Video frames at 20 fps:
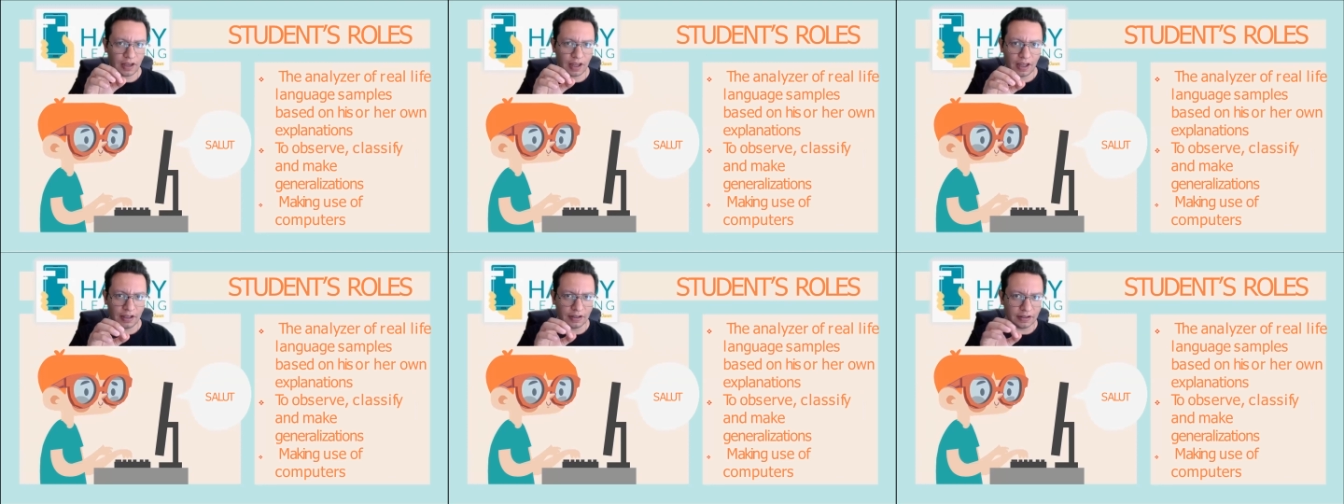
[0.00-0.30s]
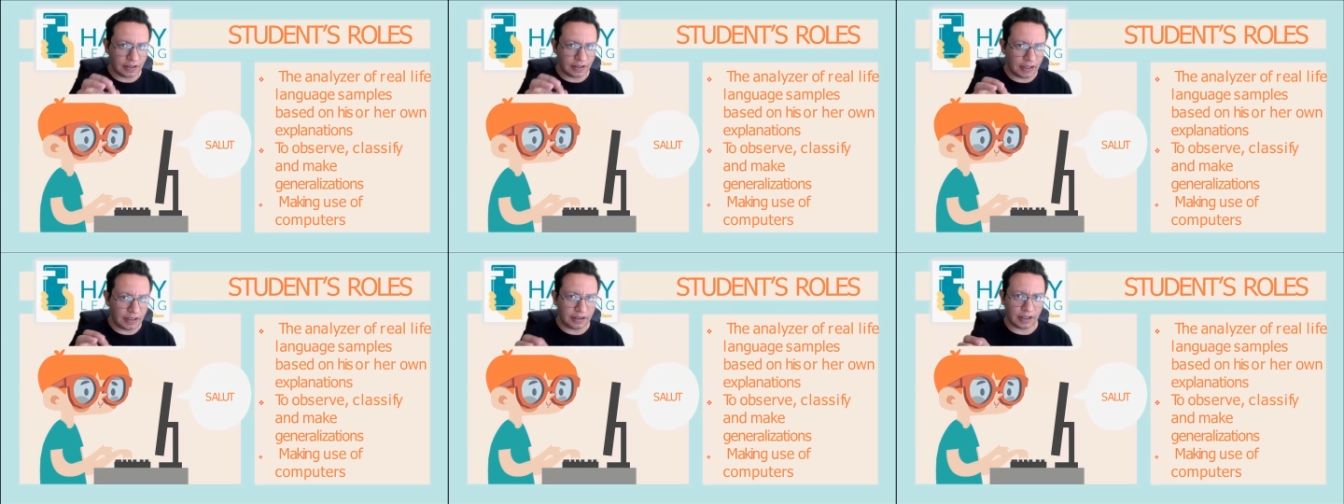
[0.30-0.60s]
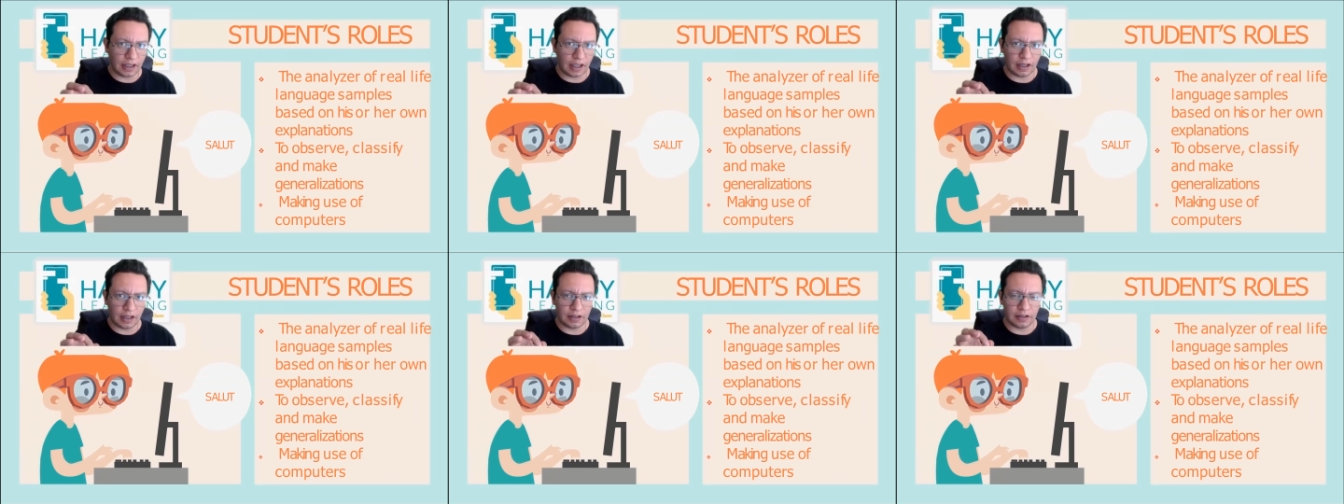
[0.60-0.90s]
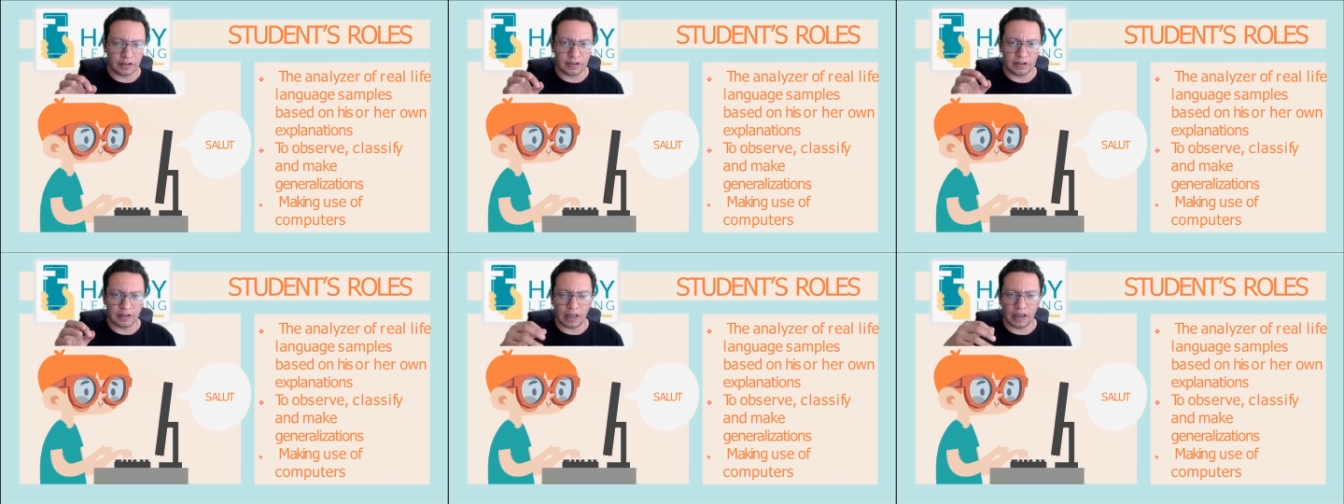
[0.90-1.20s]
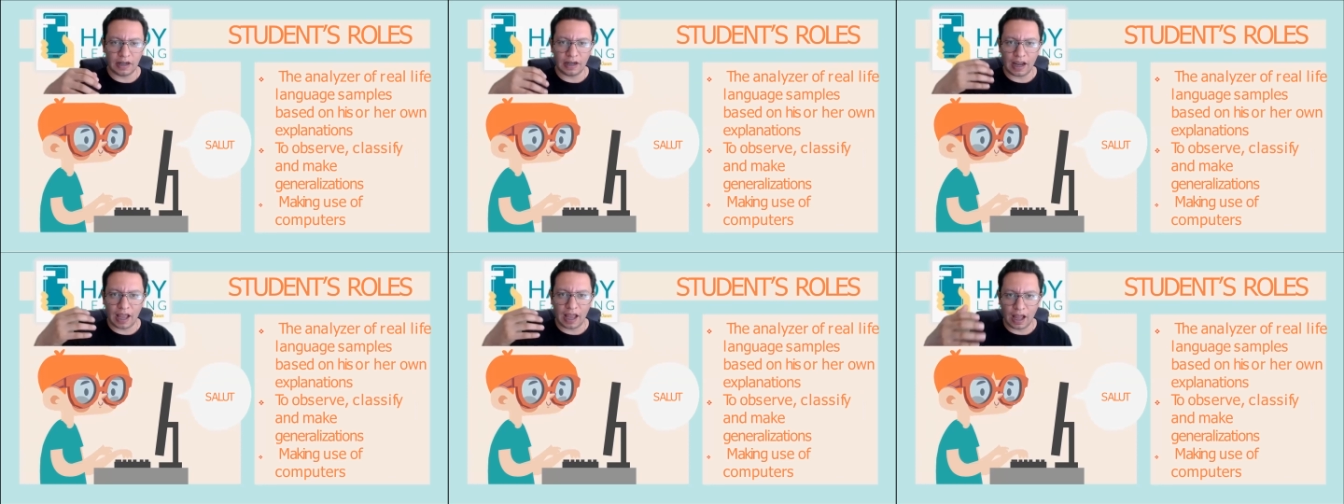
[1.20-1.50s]
and details
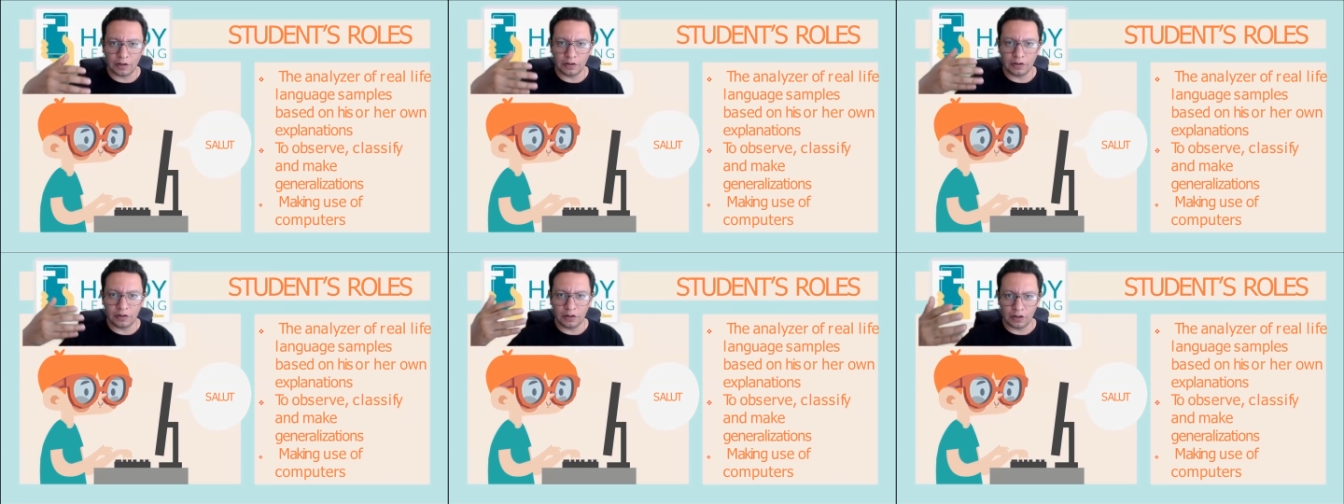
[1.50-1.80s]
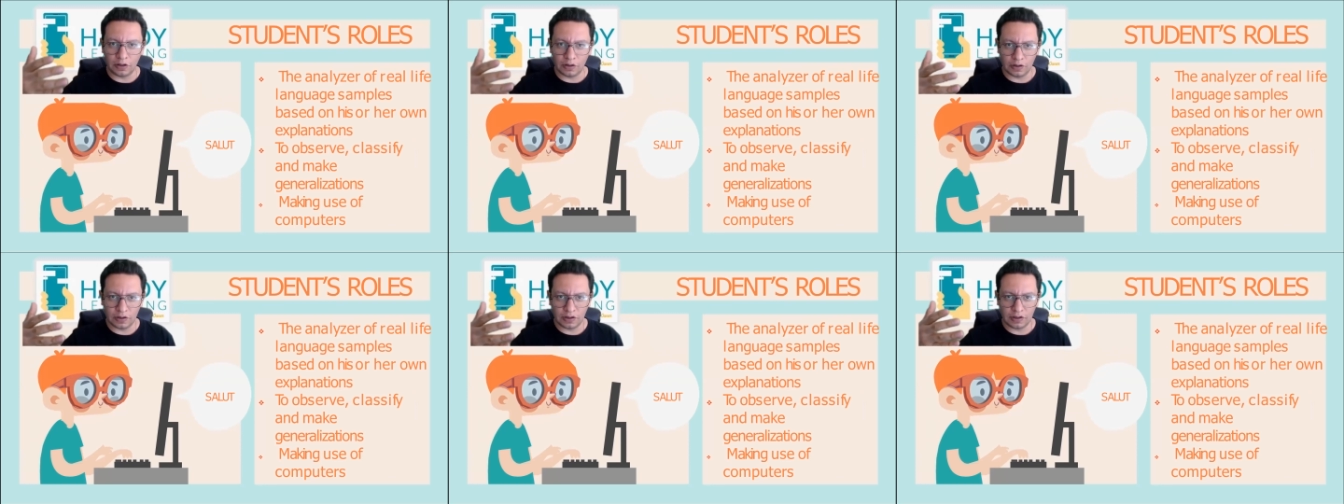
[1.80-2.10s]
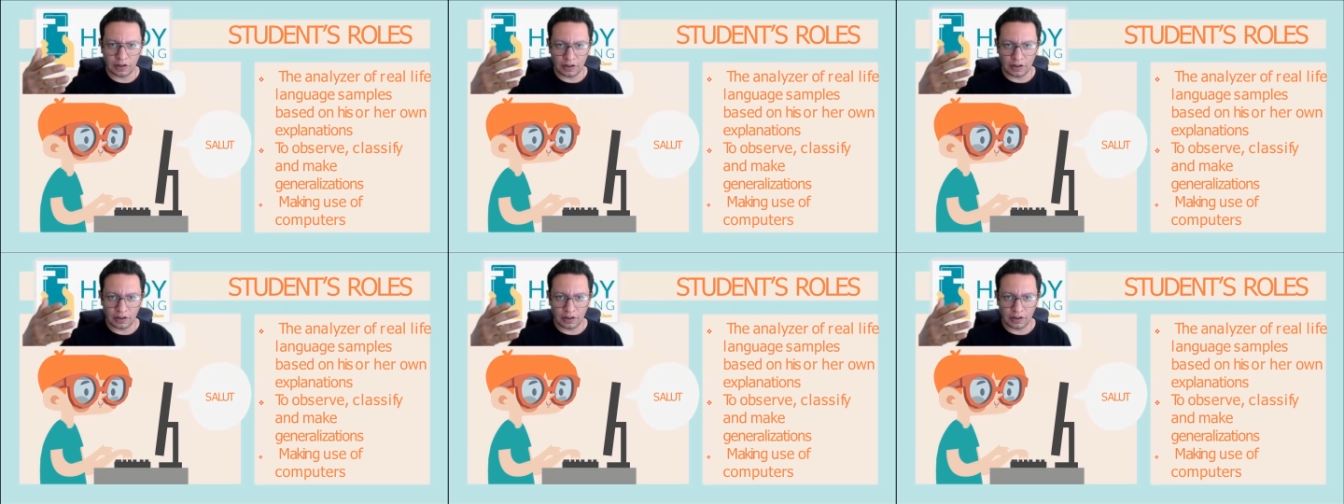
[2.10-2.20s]
in how to use